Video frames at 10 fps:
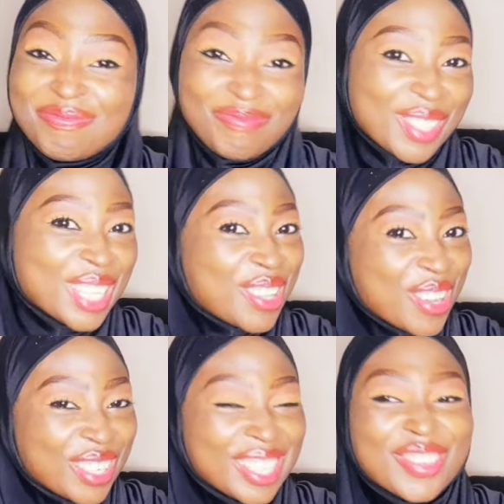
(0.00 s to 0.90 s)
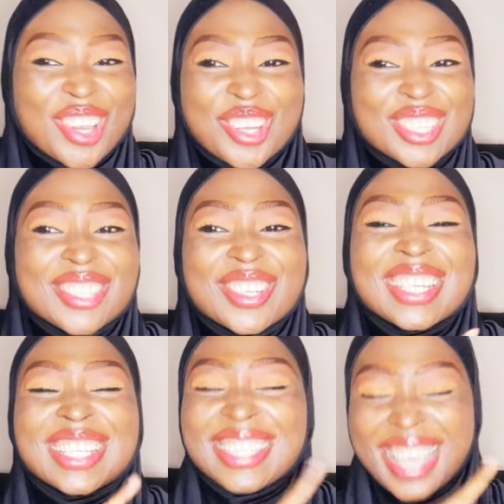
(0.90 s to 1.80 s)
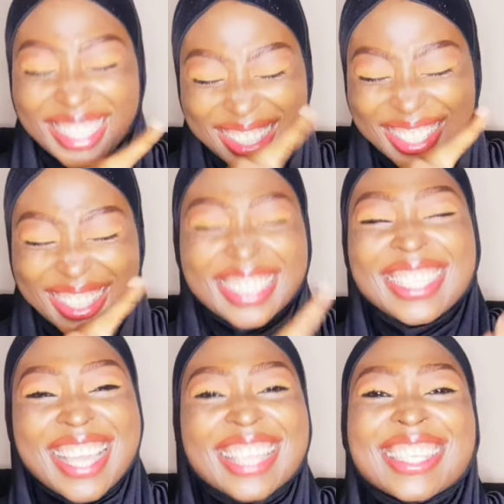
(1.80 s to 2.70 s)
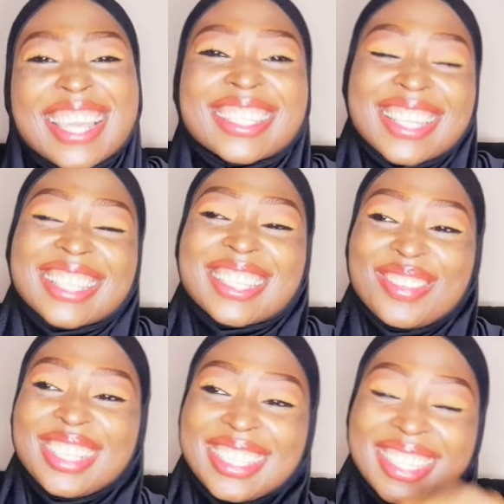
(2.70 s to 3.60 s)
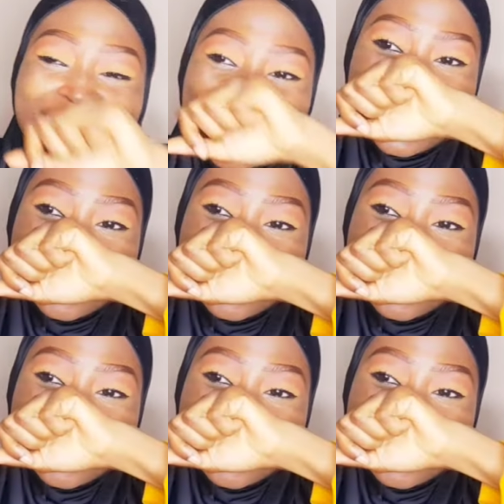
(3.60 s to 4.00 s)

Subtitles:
it's good. If you're considering it, yes, definitely get it.